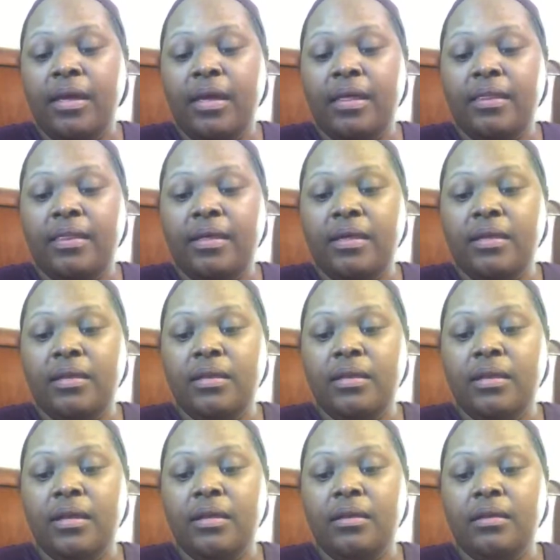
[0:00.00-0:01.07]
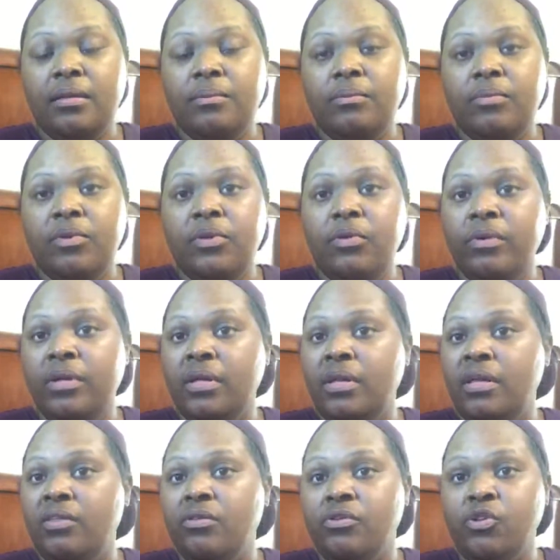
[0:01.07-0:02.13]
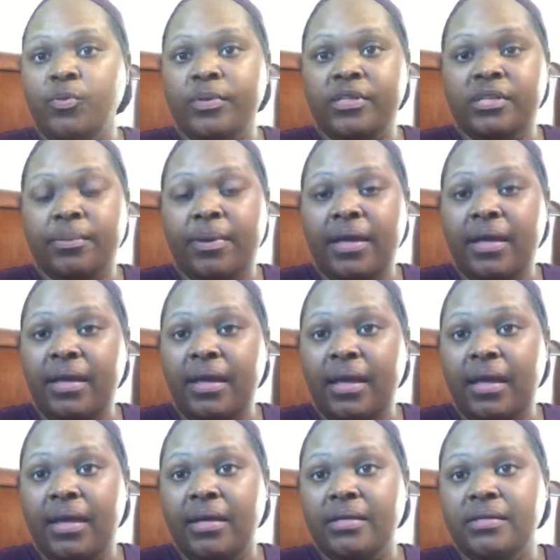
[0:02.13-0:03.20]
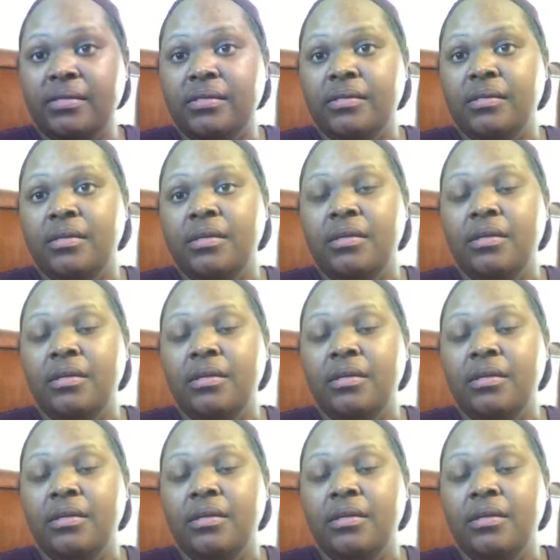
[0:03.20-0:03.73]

And then you can get either 2 pieces of pancakes,